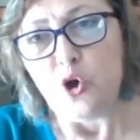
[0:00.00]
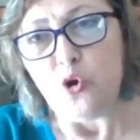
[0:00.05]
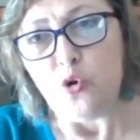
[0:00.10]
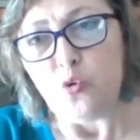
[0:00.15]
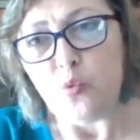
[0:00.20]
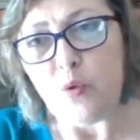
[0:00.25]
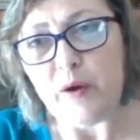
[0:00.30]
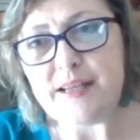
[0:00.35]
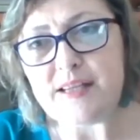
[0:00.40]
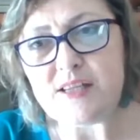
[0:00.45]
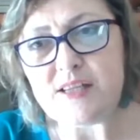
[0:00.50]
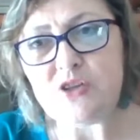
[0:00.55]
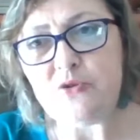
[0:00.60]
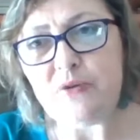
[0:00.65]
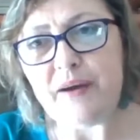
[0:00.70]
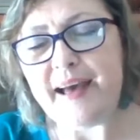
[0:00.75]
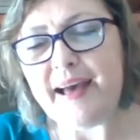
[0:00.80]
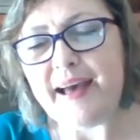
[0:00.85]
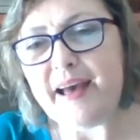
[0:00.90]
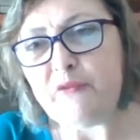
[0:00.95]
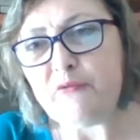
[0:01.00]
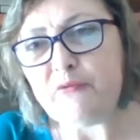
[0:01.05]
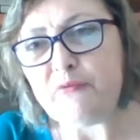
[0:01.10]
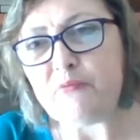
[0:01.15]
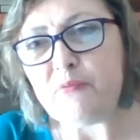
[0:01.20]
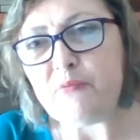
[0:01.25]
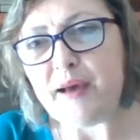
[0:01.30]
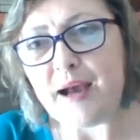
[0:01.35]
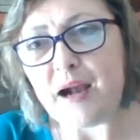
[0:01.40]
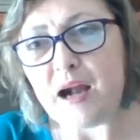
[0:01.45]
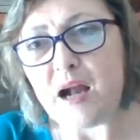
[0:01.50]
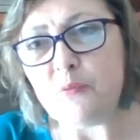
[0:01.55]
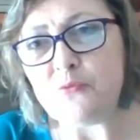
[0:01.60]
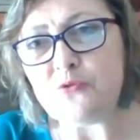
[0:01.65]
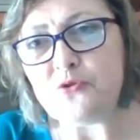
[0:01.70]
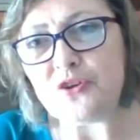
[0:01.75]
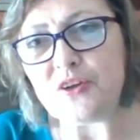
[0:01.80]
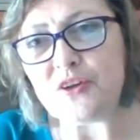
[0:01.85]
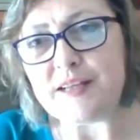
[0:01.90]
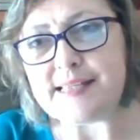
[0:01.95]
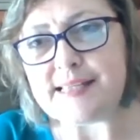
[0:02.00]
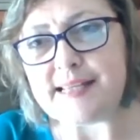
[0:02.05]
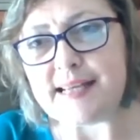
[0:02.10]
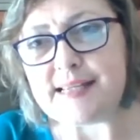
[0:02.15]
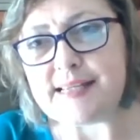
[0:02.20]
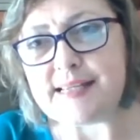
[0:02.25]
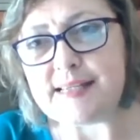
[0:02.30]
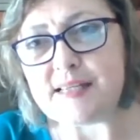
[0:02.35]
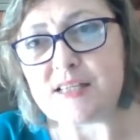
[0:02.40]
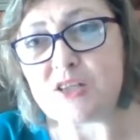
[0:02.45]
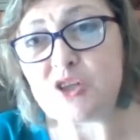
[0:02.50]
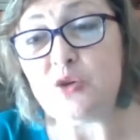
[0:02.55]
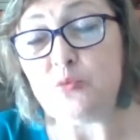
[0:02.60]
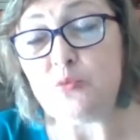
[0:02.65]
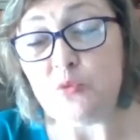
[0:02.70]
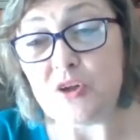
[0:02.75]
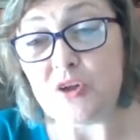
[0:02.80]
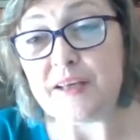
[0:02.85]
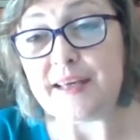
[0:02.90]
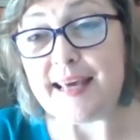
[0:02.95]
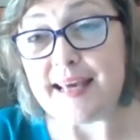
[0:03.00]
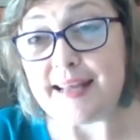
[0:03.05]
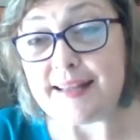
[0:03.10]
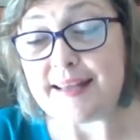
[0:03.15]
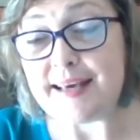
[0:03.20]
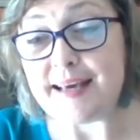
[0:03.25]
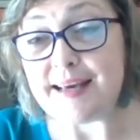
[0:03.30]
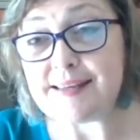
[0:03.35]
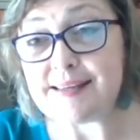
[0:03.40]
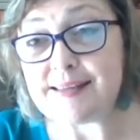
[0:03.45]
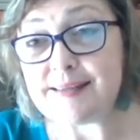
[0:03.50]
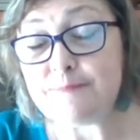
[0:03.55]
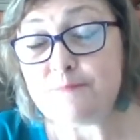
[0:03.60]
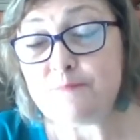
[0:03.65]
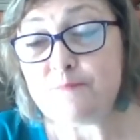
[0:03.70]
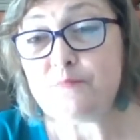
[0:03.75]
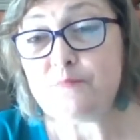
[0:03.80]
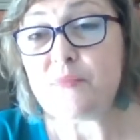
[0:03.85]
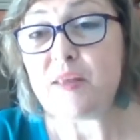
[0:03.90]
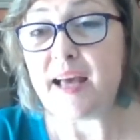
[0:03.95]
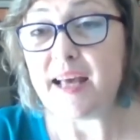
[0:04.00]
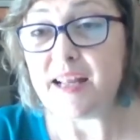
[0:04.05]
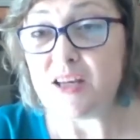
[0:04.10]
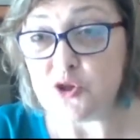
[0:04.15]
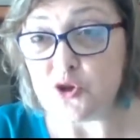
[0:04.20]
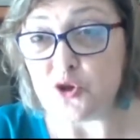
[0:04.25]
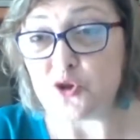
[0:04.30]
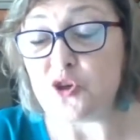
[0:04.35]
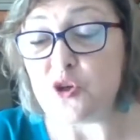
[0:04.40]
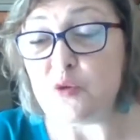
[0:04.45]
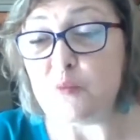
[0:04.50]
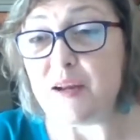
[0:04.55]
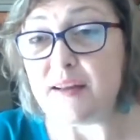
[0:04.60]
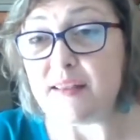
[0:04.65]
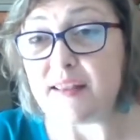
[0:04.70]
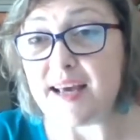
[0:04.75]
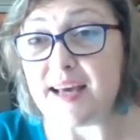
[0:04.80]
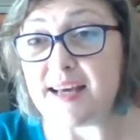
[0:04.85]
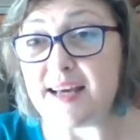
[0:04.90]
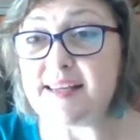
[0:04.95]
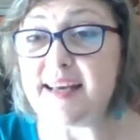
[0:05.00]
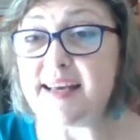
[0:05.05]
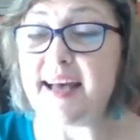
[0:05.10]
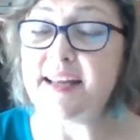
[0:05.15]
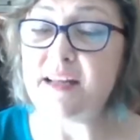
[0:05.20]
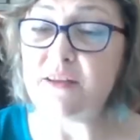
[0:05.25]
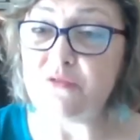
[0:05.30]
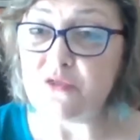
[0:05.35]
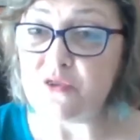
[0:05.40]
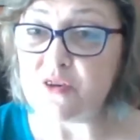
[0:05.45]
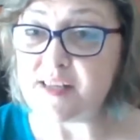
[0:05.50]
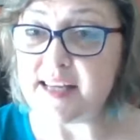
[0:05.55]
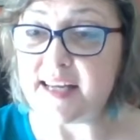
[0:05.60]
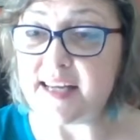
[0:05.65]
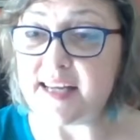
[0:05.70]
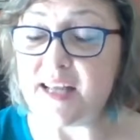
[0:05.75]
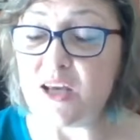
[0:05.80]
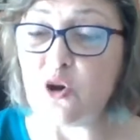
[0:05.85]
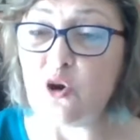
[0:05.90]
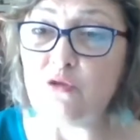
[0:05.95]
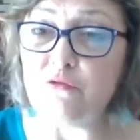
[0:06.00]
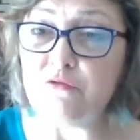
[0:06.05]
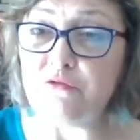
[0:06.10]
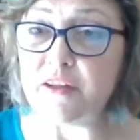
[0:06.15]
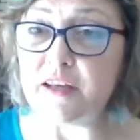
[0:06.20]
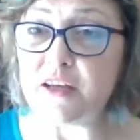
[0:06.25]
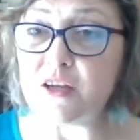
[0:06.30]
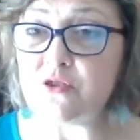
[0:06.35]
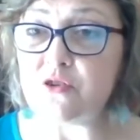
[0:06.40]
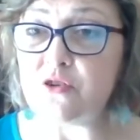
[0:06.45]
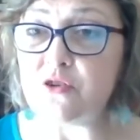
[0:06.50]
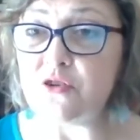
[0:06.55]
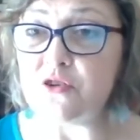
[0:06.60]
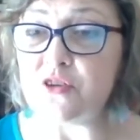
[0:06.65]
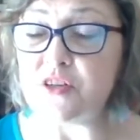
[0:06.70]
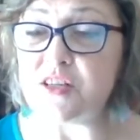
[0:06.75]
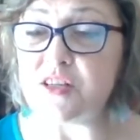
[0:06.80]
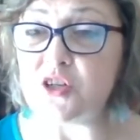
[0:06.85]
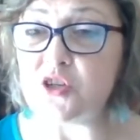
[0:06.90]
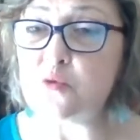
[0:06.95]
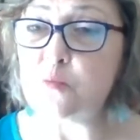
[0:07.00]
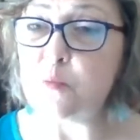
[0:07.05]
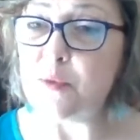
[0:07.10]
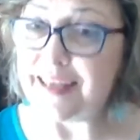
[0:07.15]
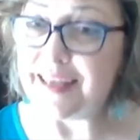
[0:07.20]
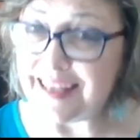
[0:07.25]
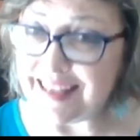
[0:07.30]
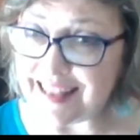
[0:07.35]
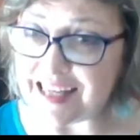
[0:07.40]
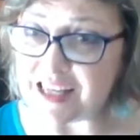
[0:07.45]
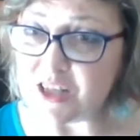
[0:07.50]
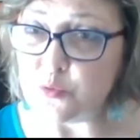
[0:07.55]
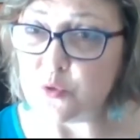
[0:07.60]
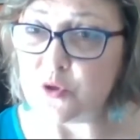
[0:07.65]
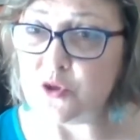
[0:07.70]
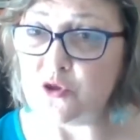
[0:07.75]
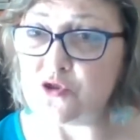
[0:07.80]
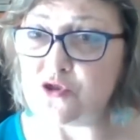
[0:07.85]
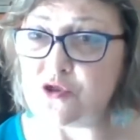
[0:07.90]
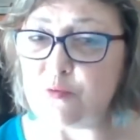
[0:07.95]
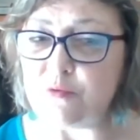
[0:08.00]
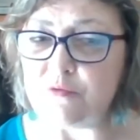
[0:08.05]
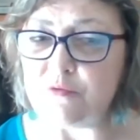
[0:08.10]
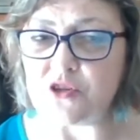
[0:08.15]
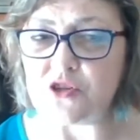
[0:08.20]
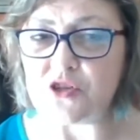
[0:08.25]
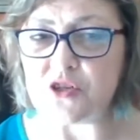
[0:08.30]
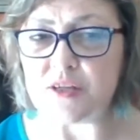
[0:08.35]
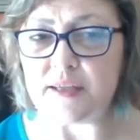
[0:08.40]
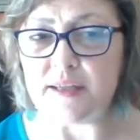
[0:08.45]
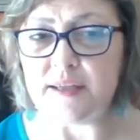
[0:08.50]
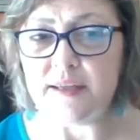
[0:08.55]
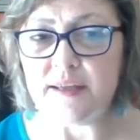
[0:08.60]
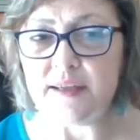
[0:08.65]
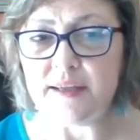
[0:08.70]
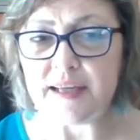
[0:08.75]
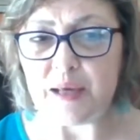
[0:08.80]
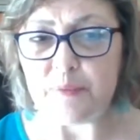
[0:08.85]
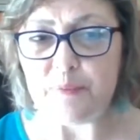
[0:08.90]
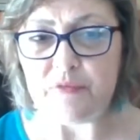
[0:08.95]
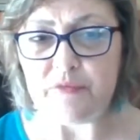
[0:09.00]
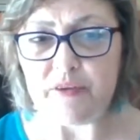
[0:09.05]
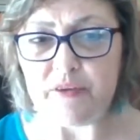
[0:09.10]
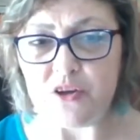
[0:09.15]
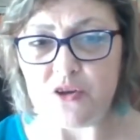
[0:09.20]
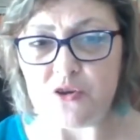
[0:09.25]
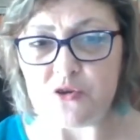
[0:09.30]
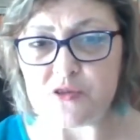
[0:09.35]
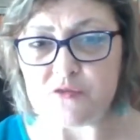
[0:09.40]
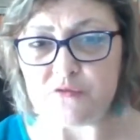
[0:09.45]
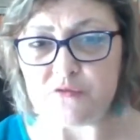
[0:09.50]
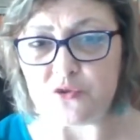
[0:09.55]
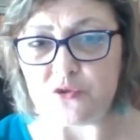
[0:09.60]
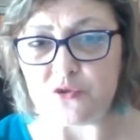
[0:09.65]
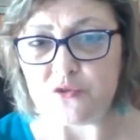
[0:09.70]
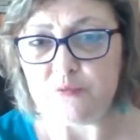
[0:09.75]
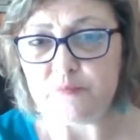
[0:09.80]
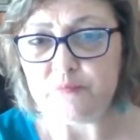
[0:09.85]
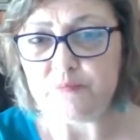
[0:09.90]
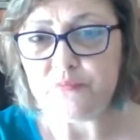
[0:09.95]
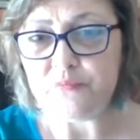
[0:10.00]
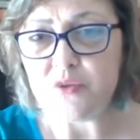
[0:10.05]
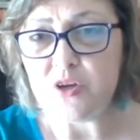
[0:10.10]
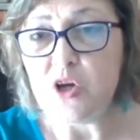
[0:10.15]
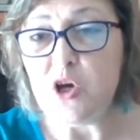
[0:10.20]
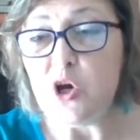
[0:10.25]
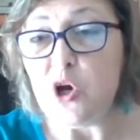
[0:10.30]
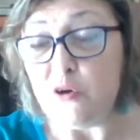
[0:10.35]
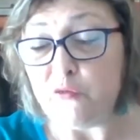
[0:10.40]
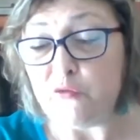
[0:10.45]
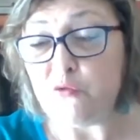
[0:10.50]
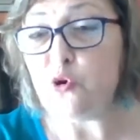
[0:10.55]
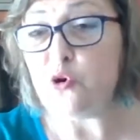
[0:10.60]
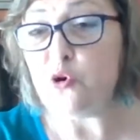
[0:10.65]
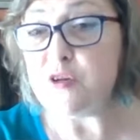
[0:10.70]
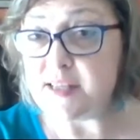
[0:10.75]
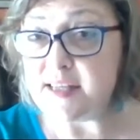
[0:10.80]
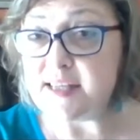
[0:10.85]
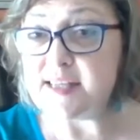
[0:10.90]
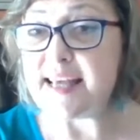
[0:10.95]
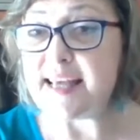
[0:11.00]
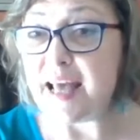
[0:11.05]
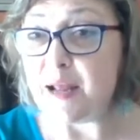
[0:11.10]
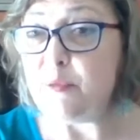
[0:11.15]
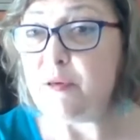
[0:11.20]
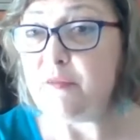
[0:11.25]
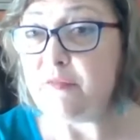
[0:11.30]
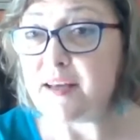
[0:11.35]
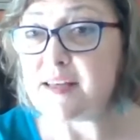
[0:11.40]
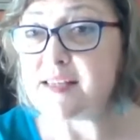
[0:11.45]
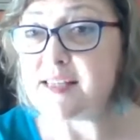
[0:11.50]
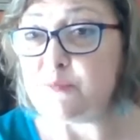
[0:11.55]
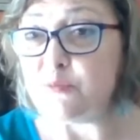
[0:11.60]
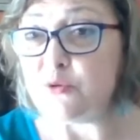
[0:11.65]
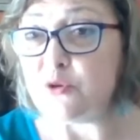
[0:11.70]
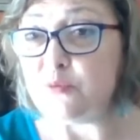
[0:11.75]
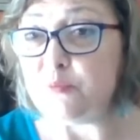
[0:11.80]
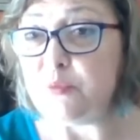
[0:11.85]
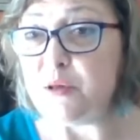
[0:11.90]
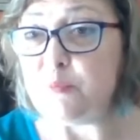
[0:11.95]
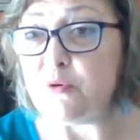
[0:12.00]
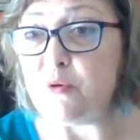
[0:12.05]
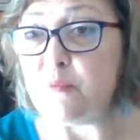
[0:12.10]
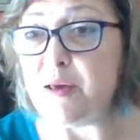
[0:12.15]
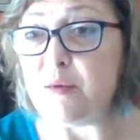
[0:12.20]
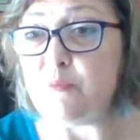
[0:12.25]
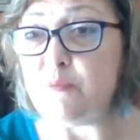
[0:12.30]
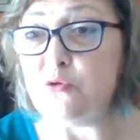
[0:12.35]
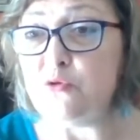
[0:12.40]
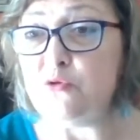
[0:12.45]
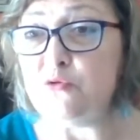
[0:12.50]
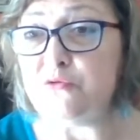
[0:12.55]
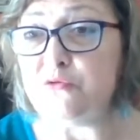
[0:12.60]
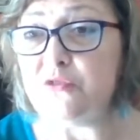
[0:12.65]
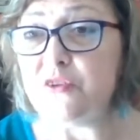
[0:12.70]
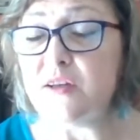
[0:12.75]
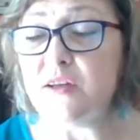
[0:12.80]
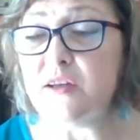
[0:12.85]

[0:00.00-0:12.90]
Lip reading: Once you have come to a consensus, communicate that and document that. And if there is any conflict or decision making, that's when your supervision can be very useful. Of course, this can be flexible. People may move